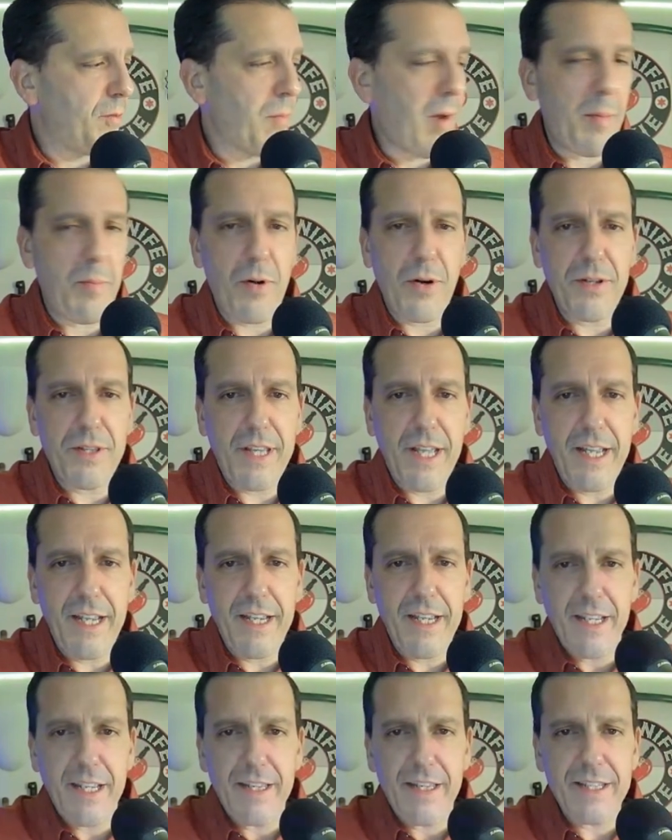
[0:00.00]
my birthday.
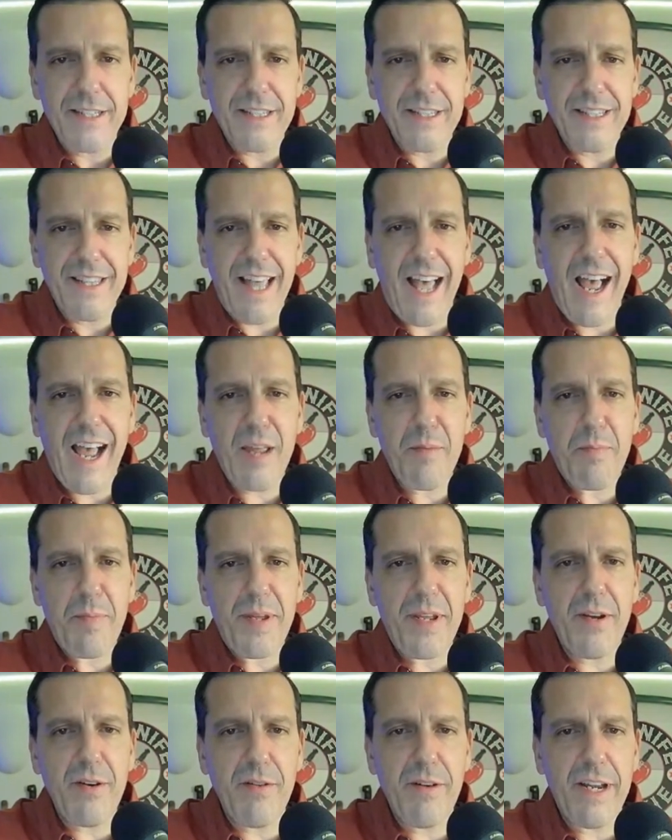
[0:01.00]
This is the
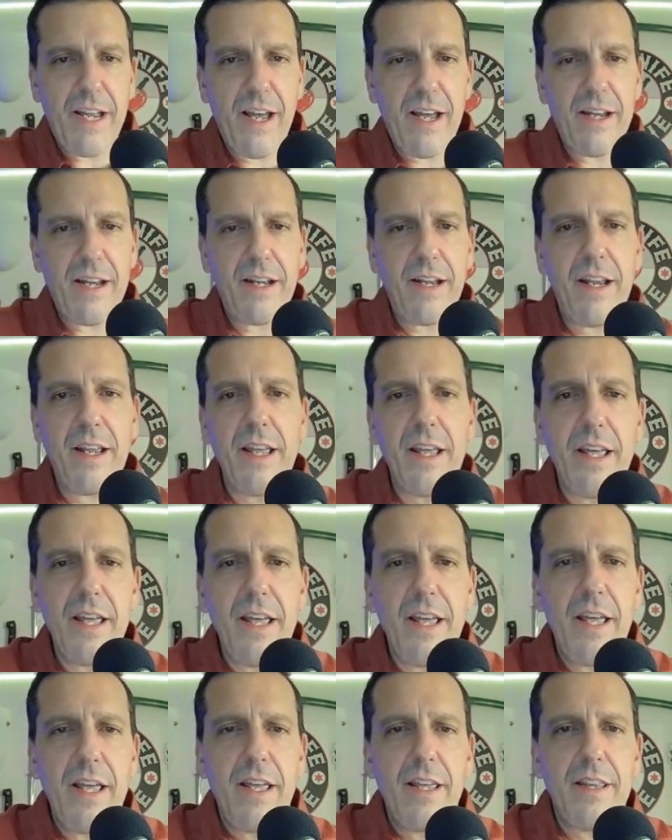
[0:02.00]
Hyperion,
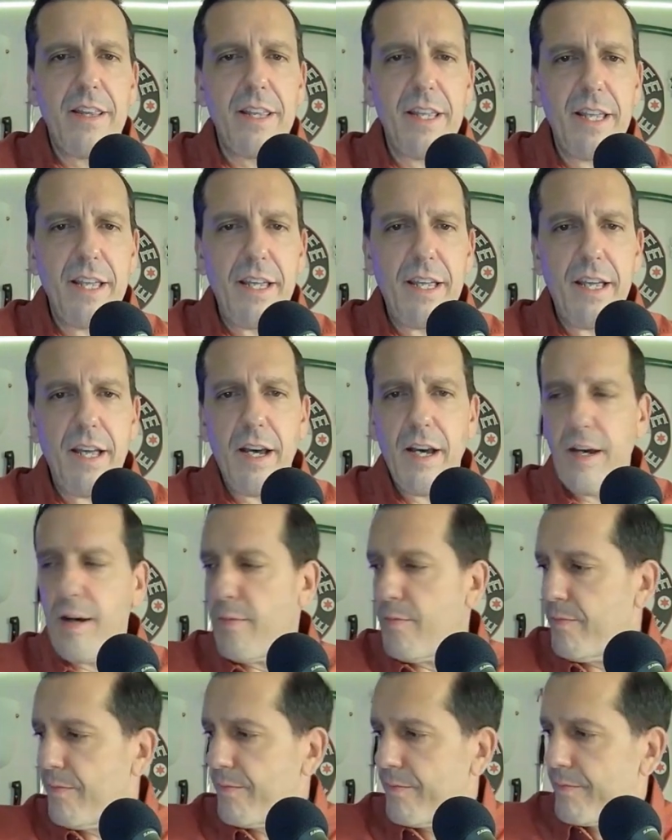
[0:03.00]
the
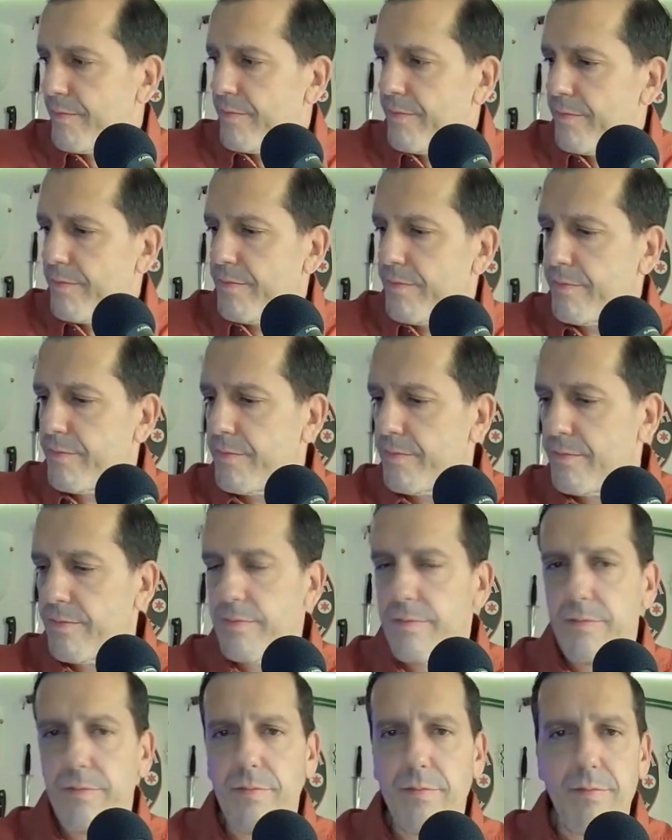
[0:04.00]
um,
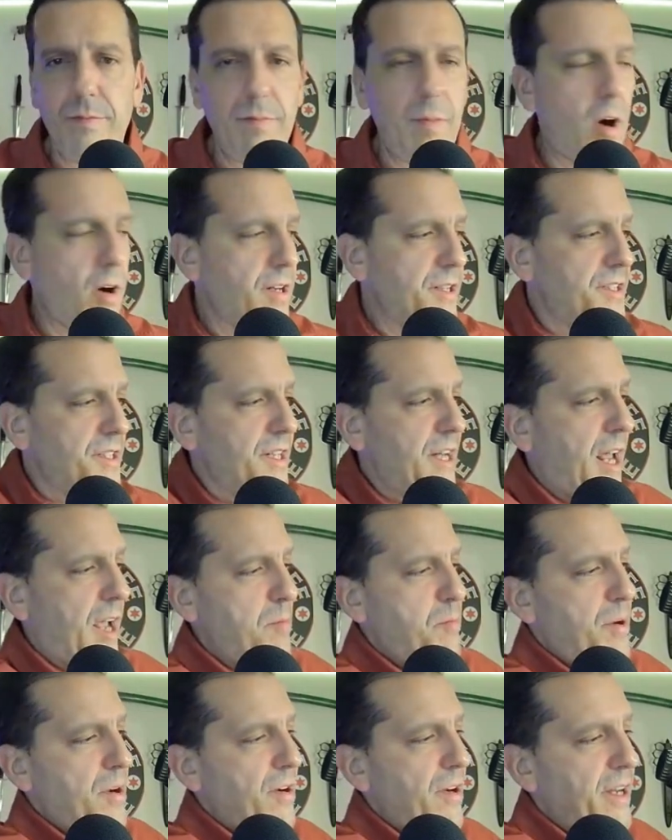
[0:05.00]
artisan
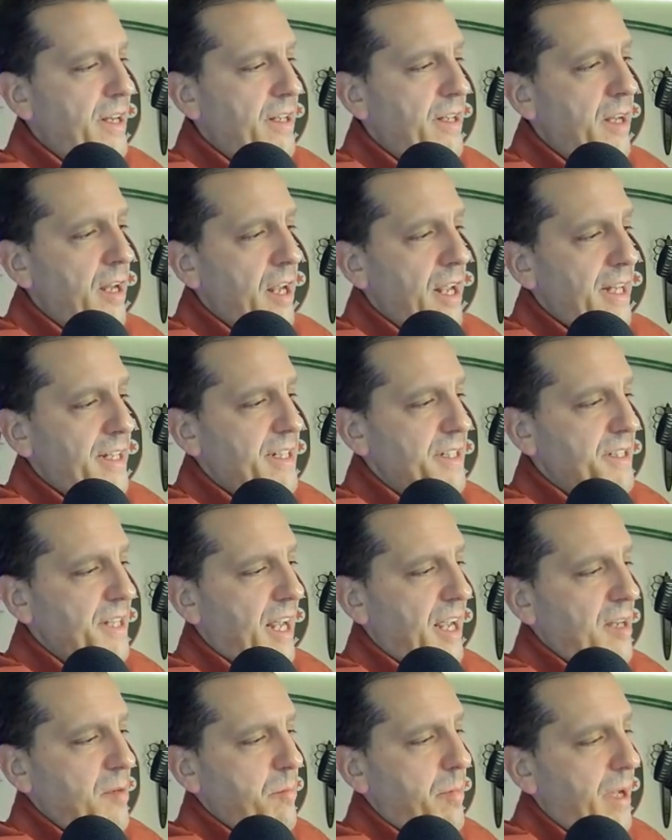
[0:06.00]
Hyperion
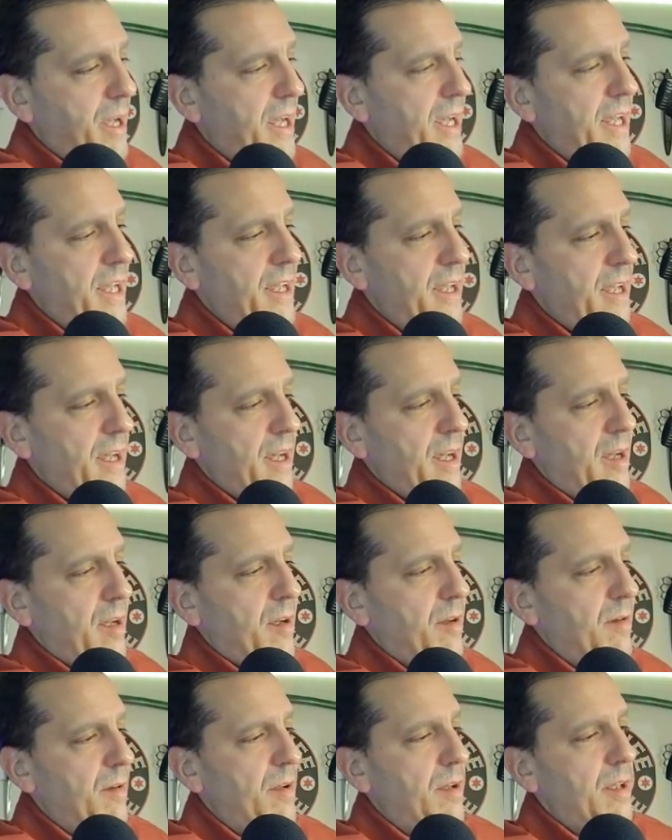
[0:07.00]
designed by
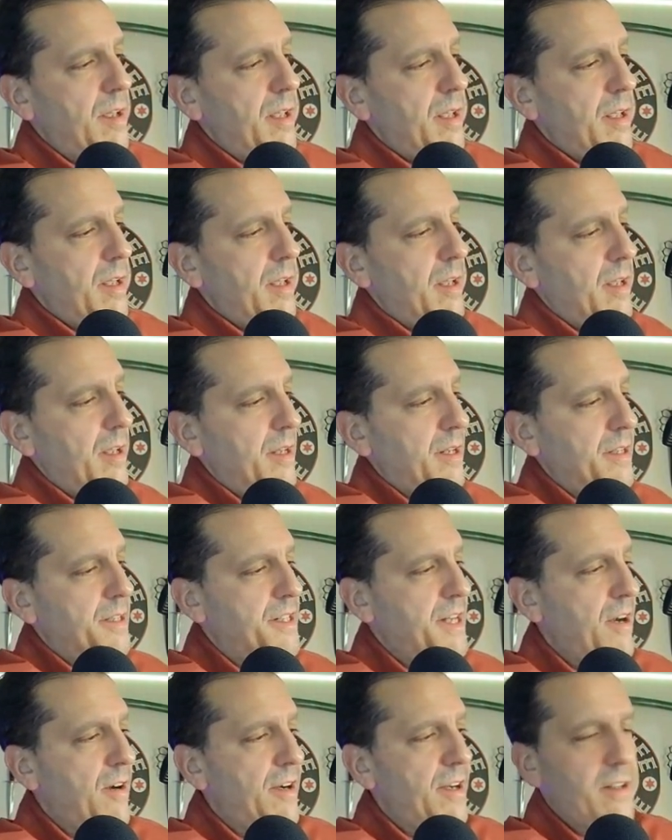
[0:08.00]
uh,
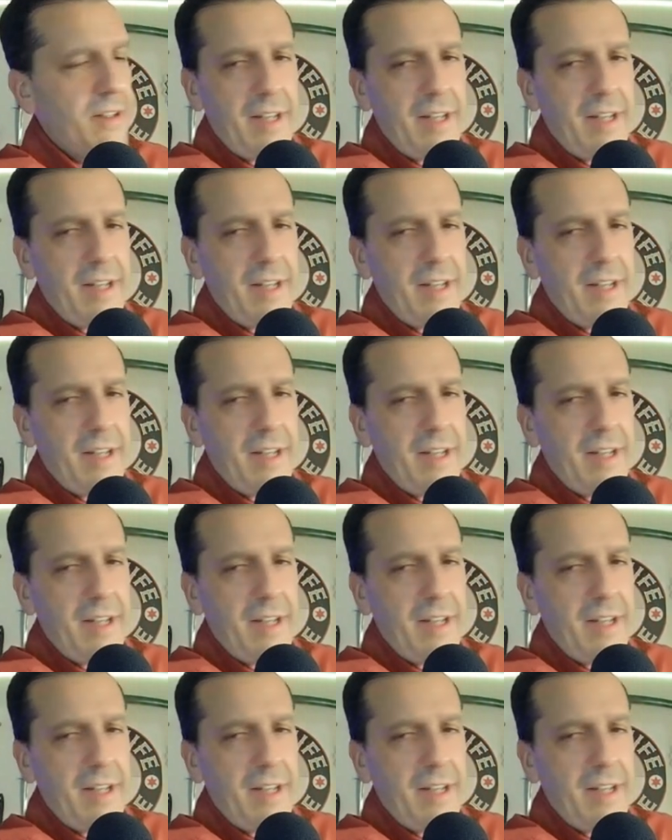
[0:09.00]
Dario